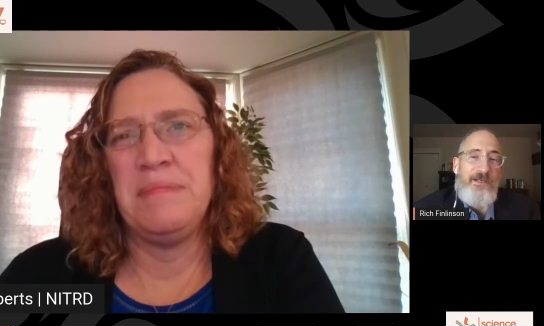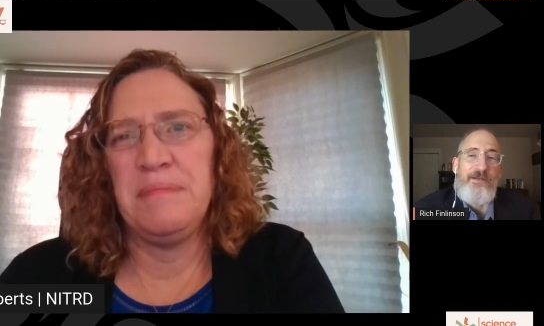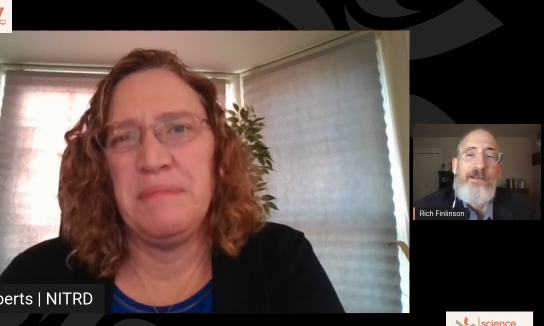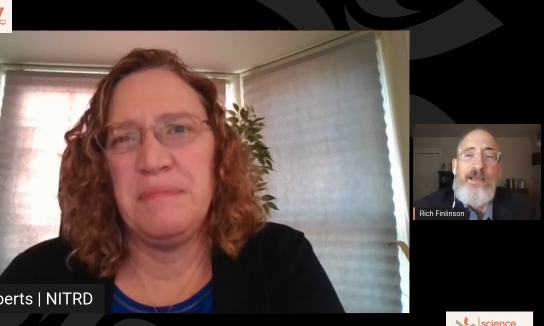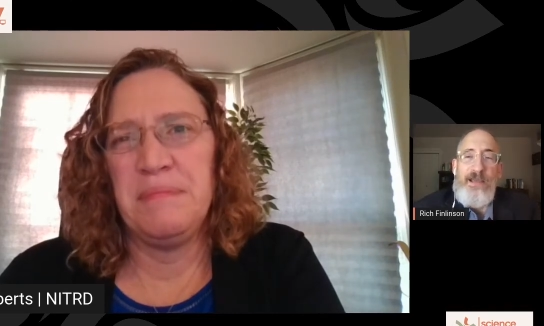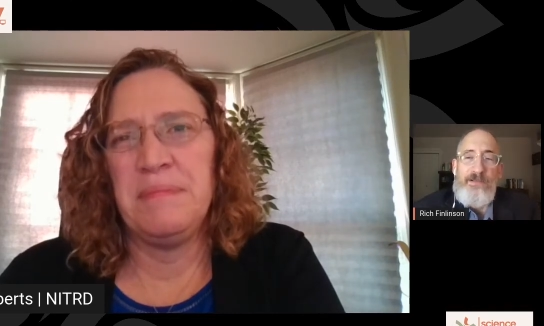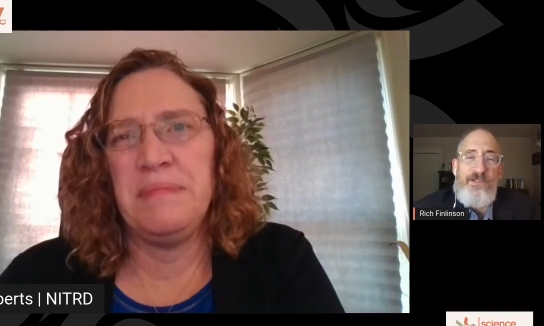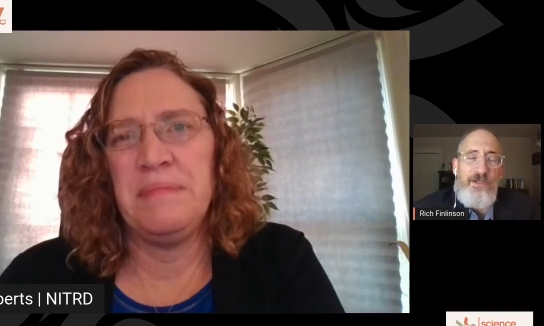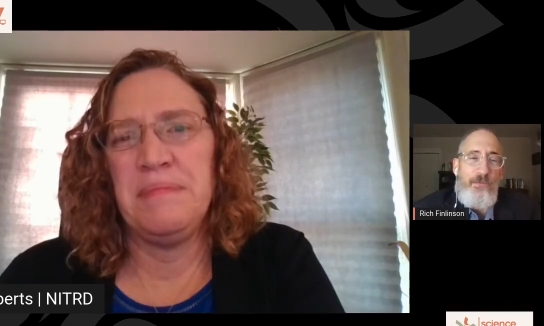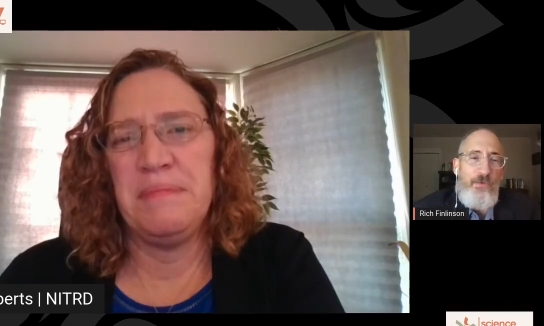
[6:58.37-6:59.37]
Speaker 1: And, and
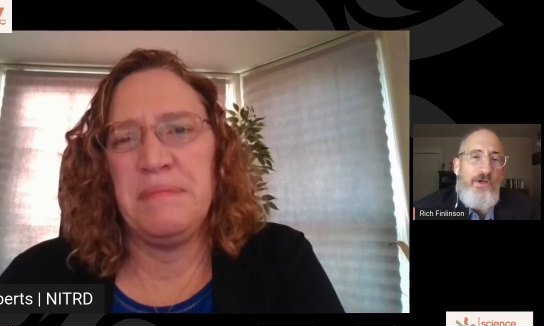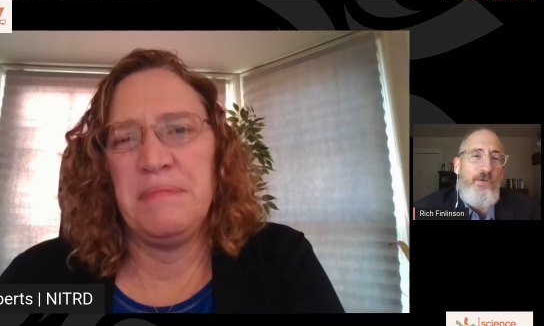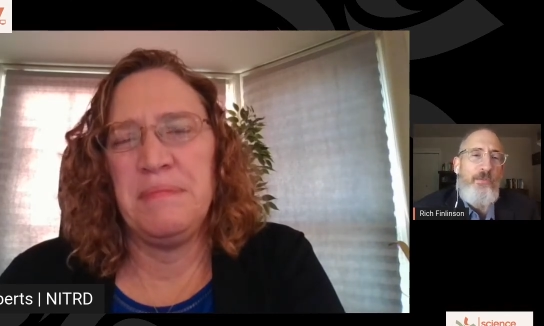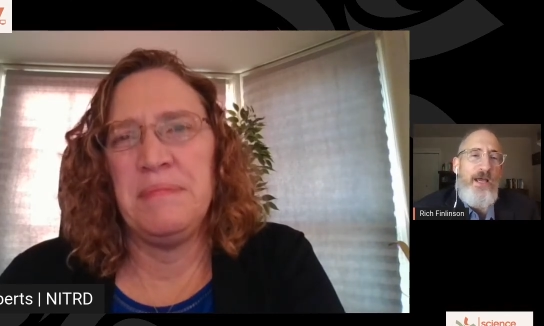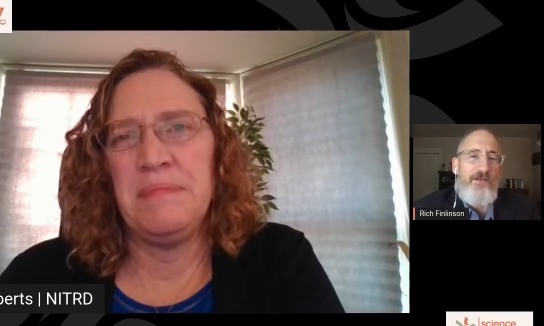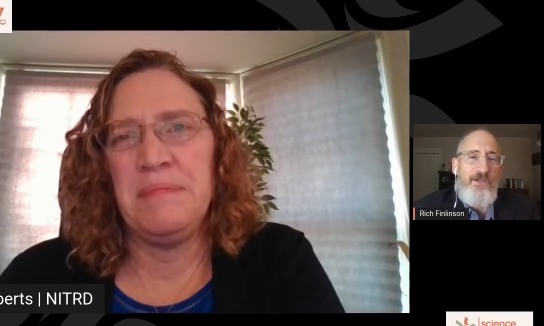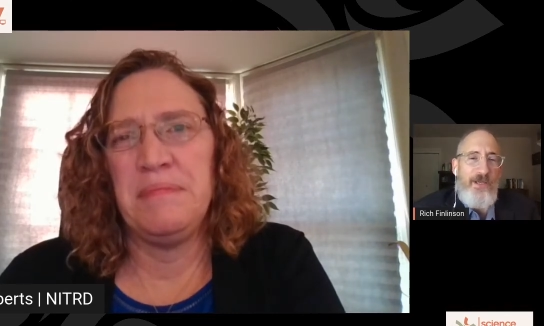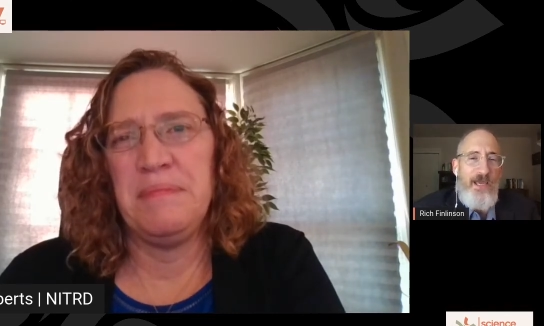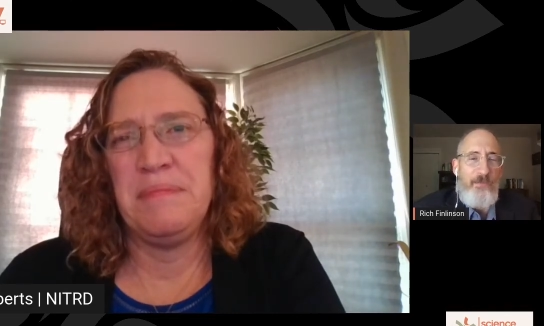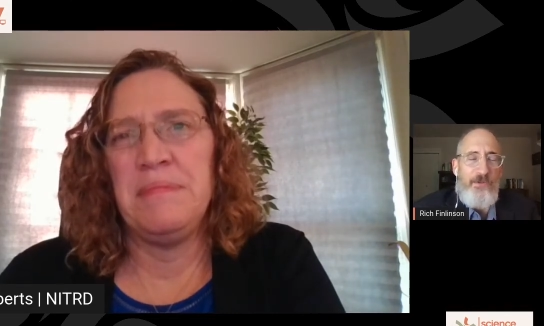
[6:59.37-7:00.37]
some real magic
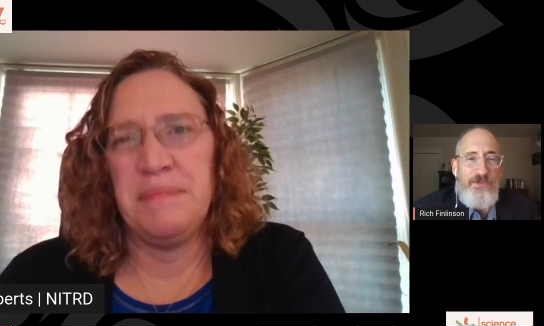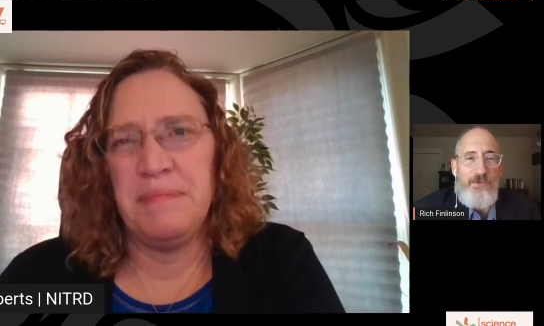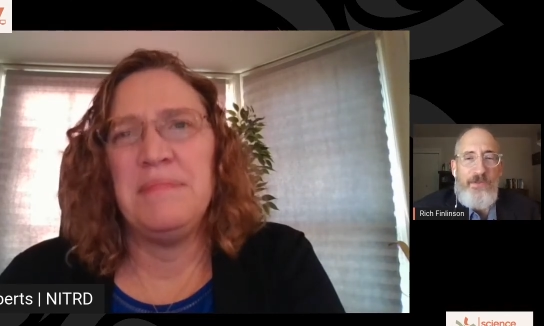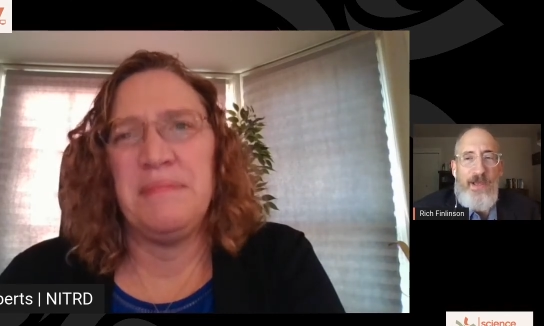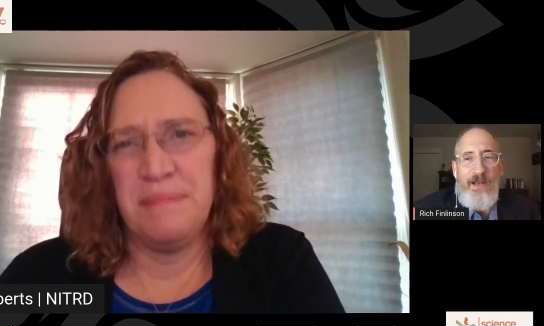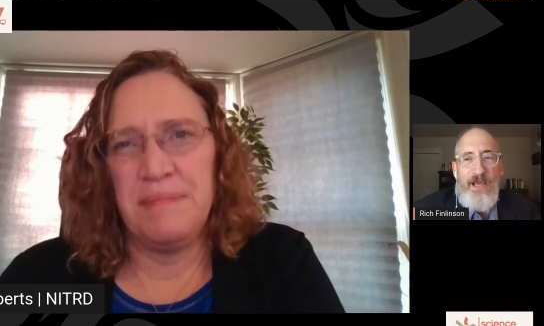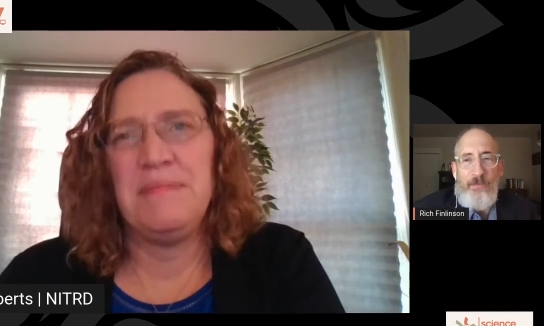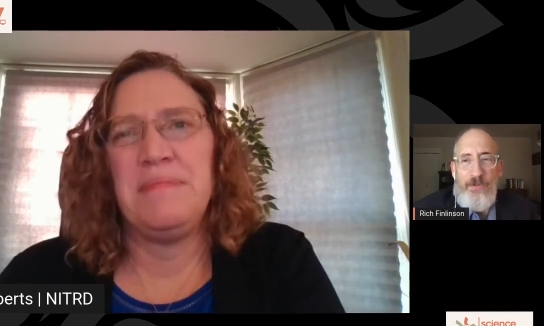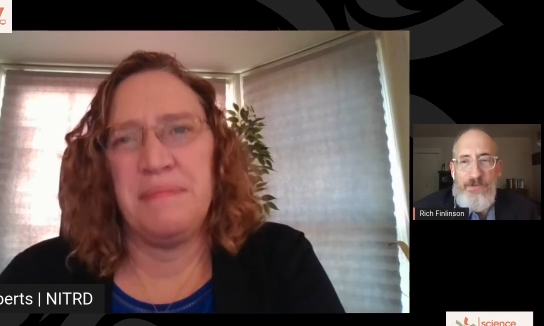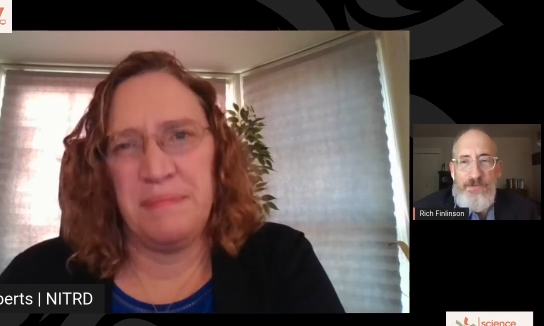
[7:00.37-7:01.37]
happens when that
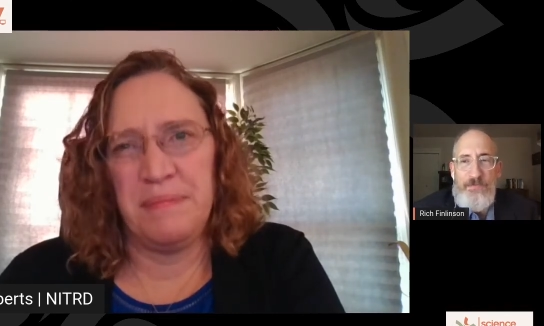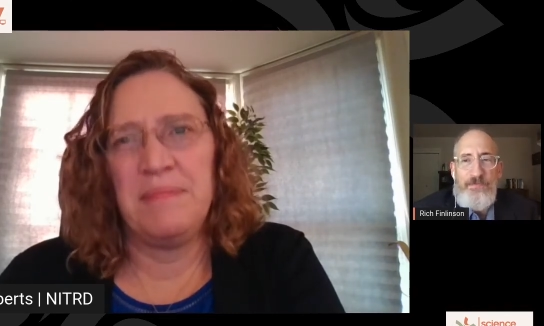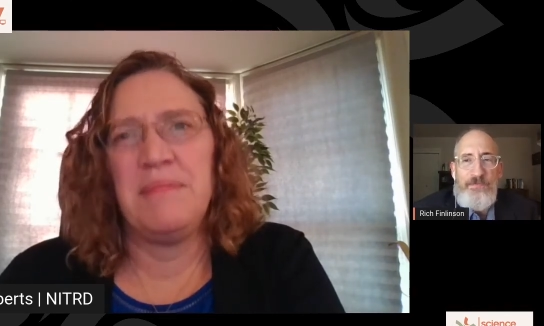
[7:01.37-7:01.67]
happens.